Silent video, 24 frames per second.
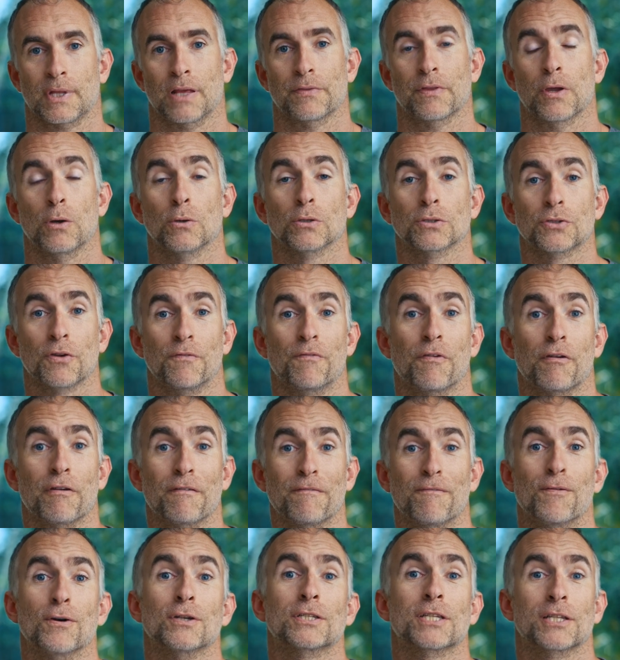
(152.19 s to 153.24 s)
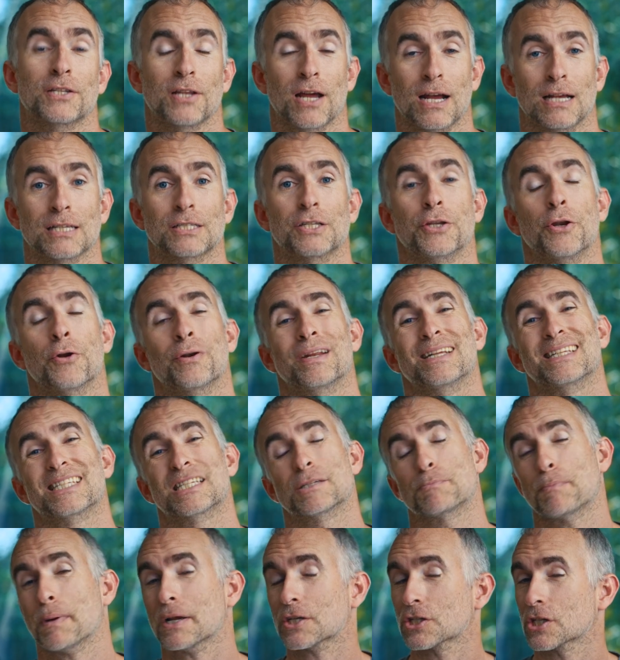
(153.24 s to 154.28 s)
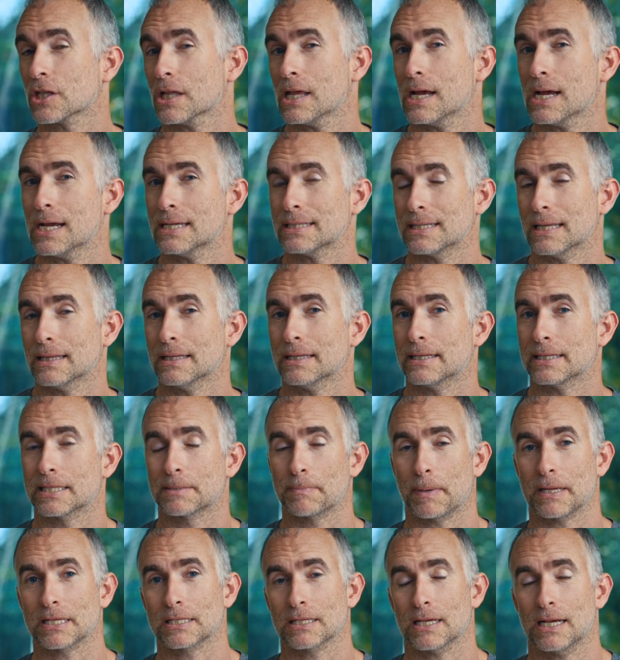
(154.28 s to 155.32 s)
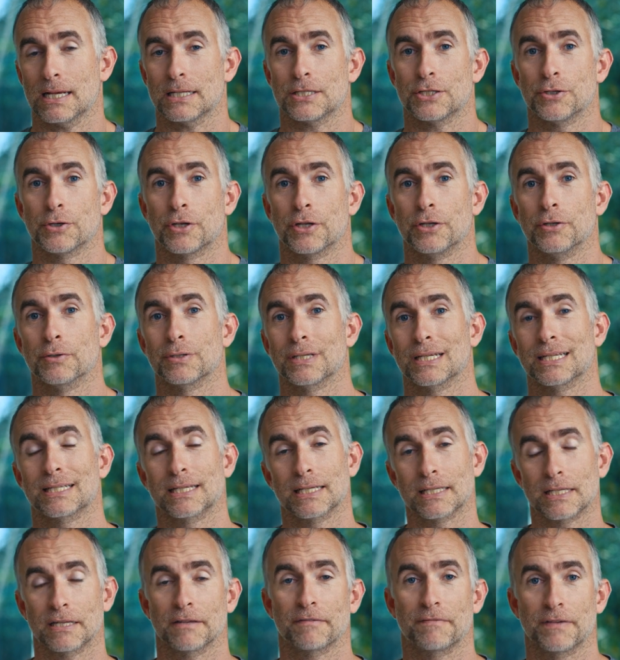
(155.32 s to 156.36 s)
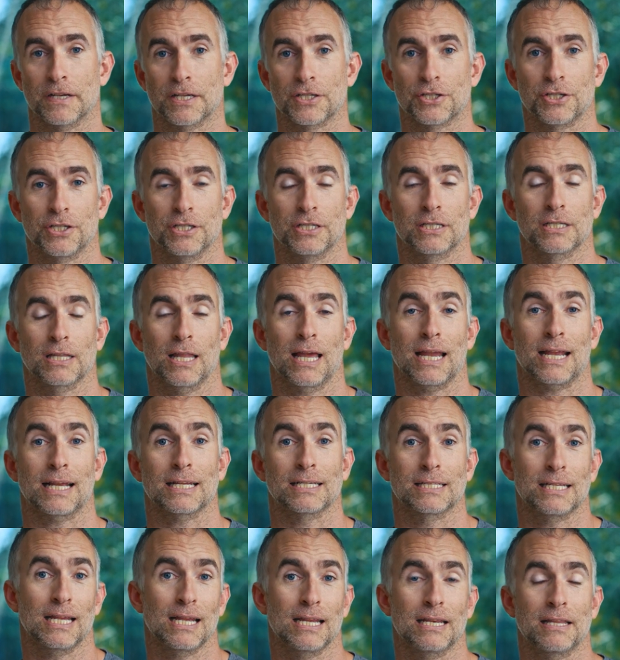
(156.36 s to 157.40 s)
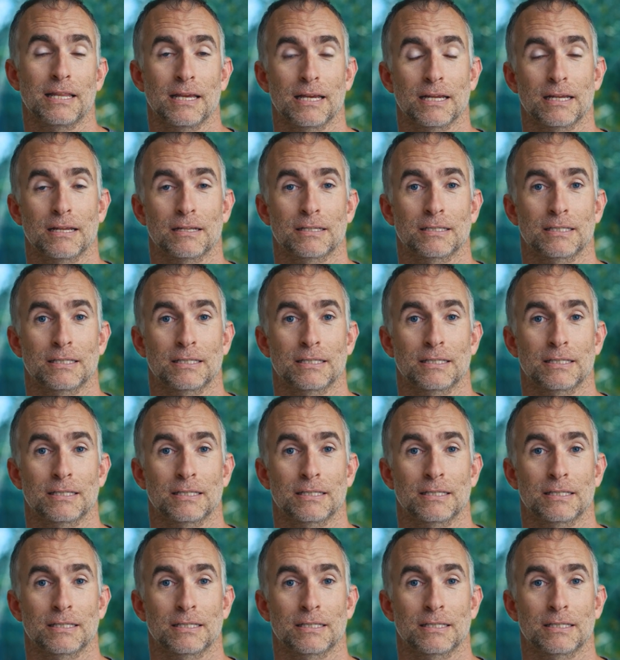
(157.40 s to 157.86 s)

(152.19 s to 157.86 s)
They're also very versatile, so you don't need specialized LED space lights. You can use existing fixtures, like I said, the